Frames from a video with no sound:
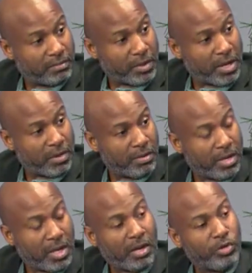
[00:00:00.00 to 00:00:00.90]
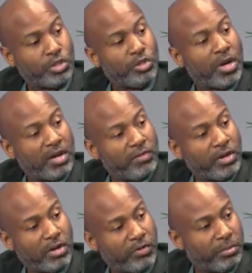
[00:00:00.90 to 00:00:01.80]
Yeah? And once you have a
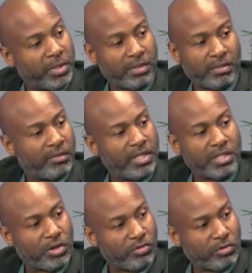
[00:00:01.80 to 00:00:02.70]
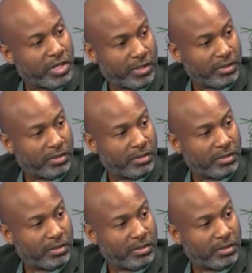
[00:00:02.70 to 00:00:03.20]
government, things are running.